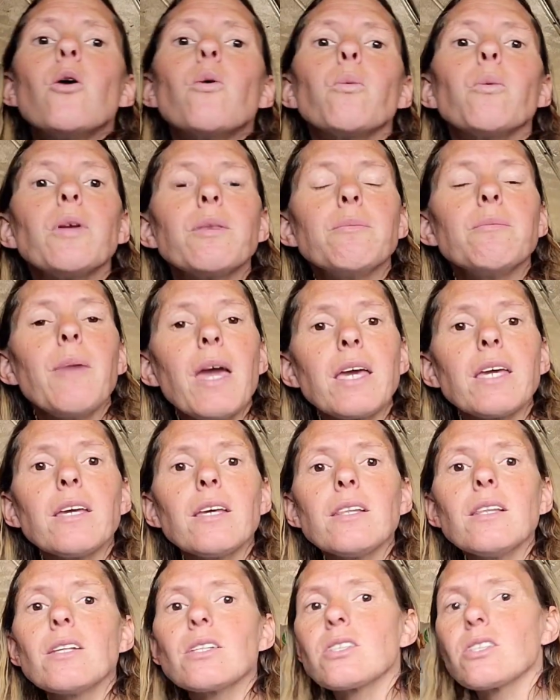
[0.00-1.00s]
With
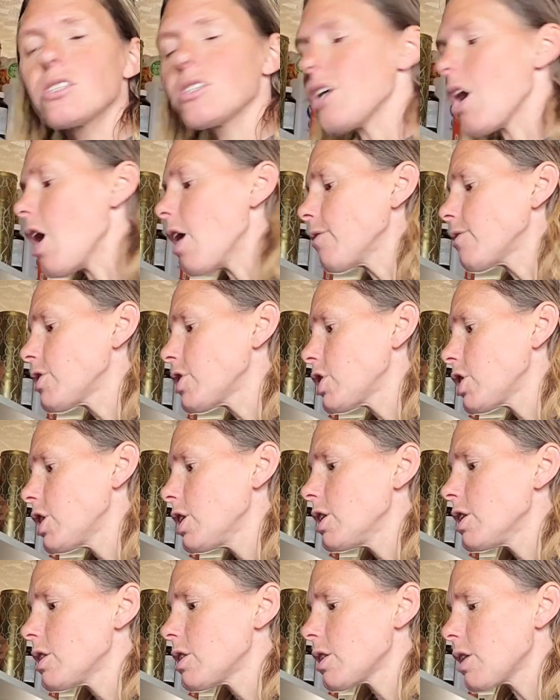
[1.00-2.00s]
making the soft
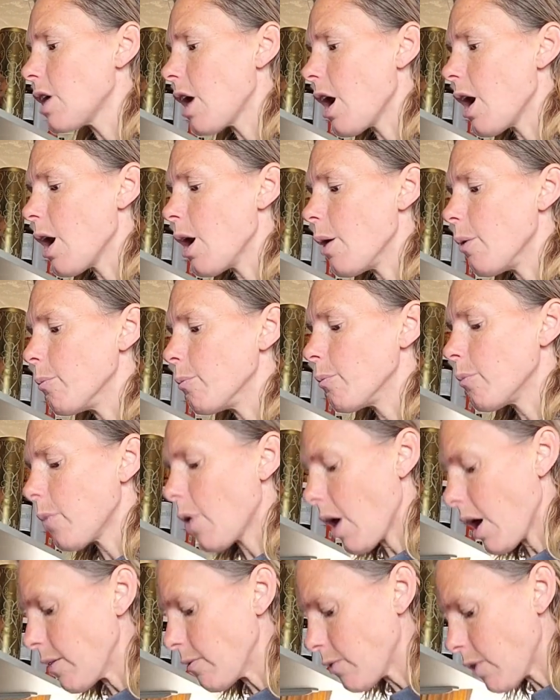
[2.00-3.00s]
cheese,
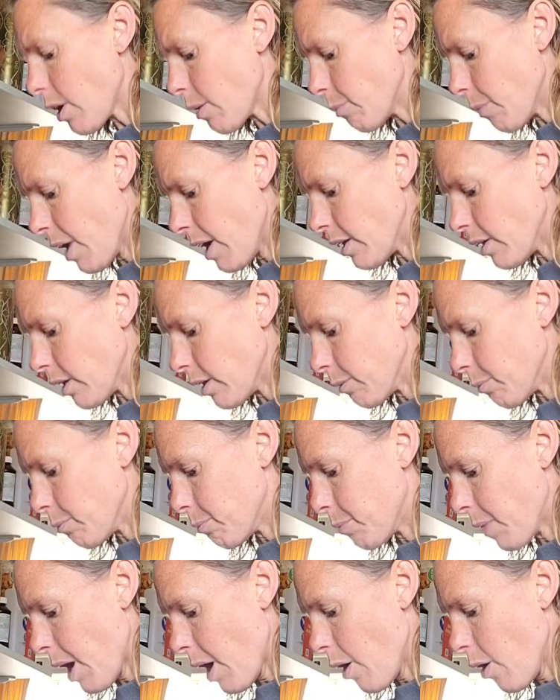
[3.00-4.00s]
I've got mine on
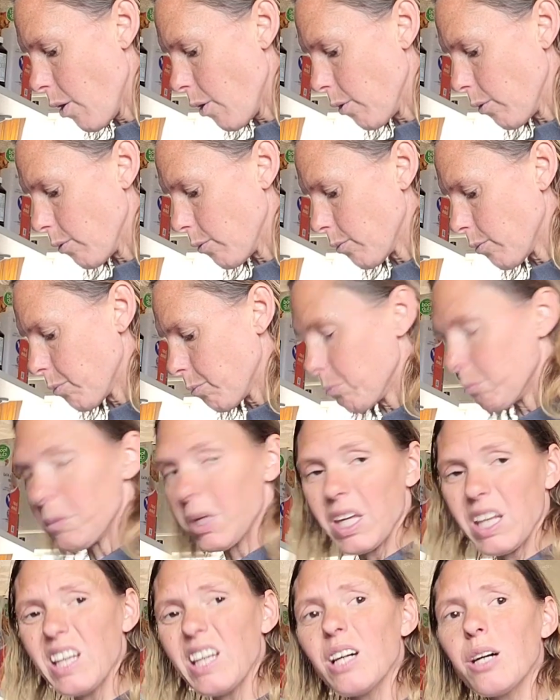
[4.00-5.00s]
about
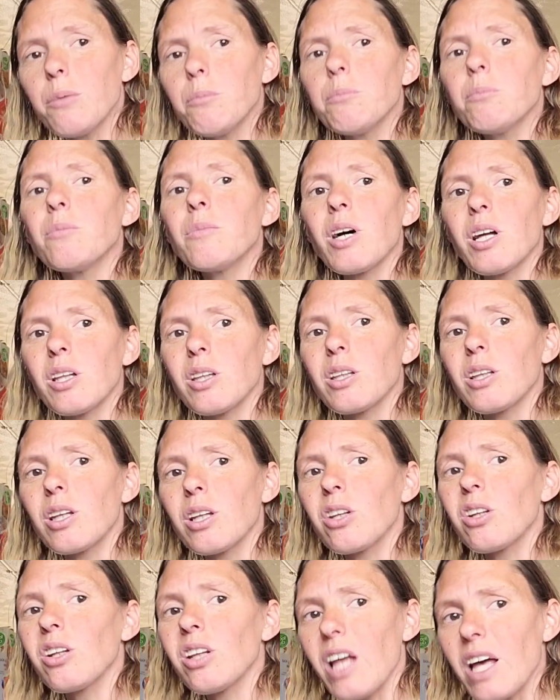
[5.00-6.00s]
medium, a
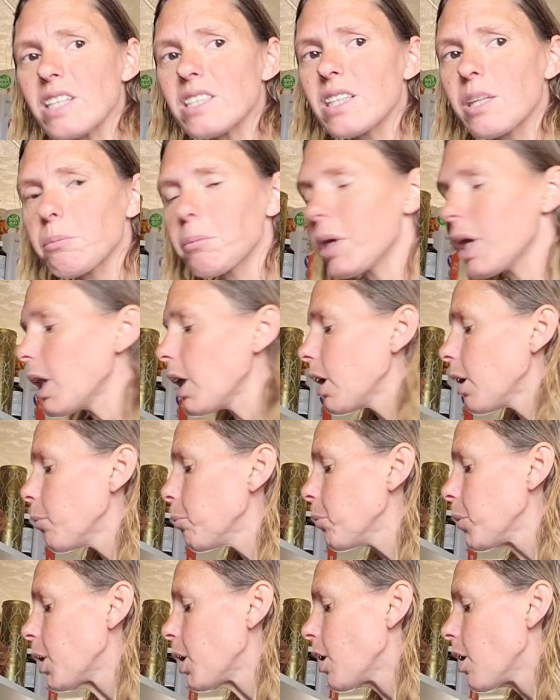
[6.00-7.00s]
little less than medium
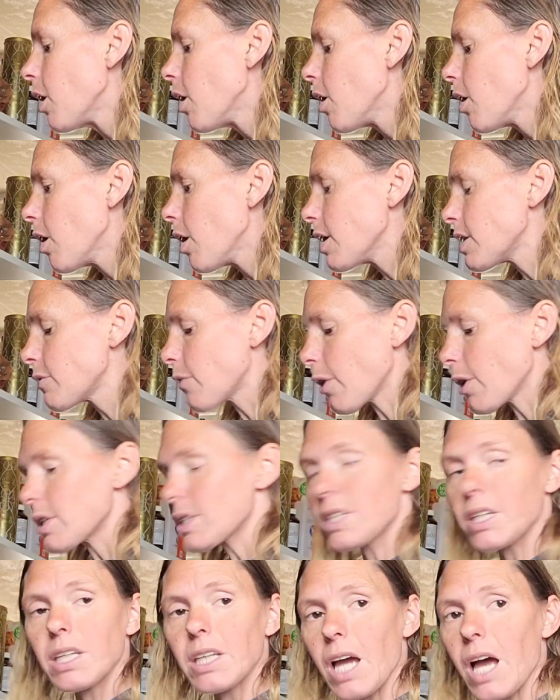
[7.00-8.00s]
as far
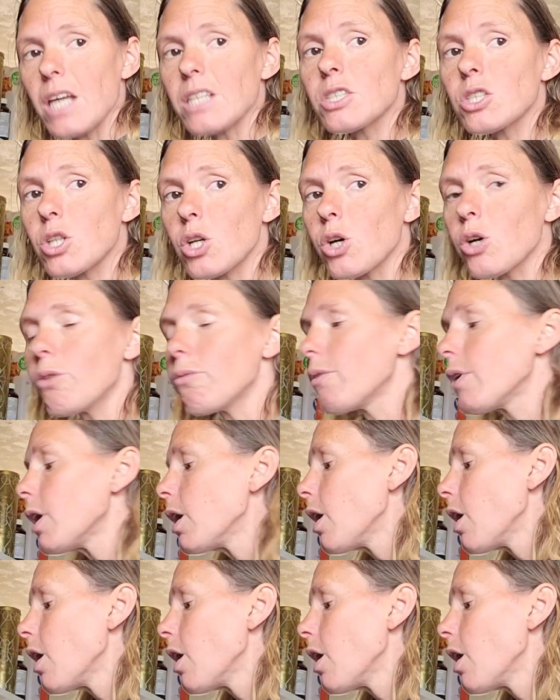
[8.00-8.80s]
as the gas stove.